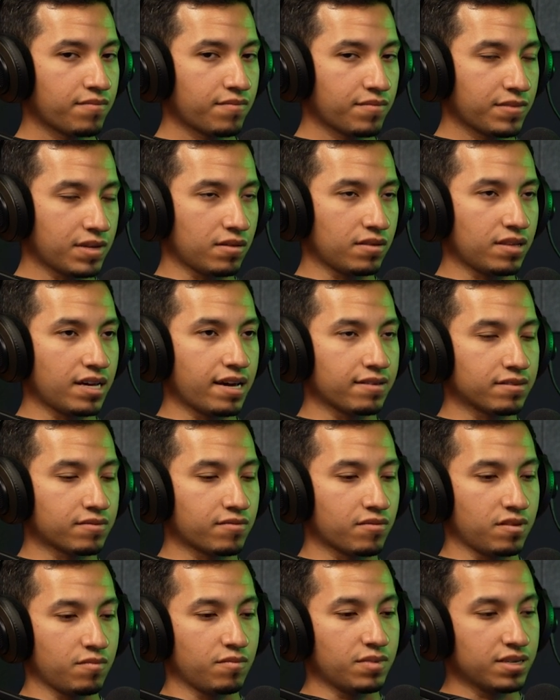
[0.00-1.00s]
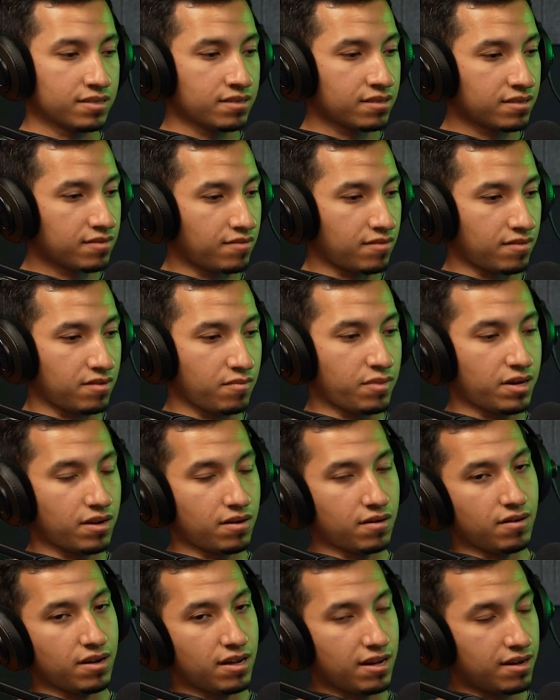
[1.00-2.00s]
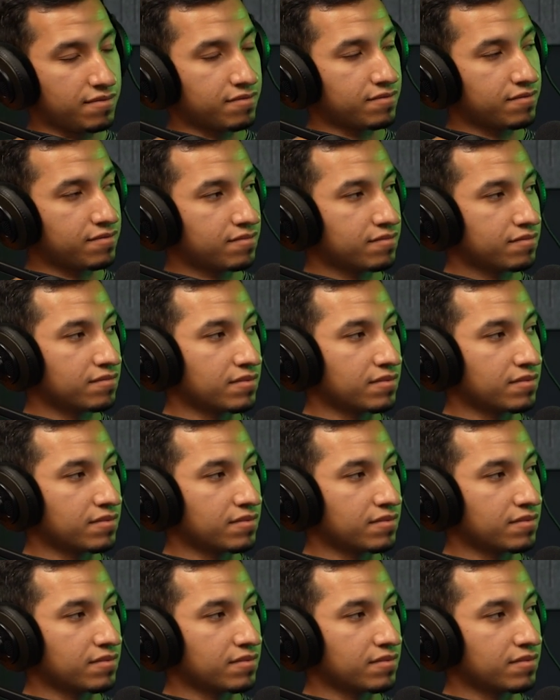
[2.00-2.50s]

their lives for the business, for the better half,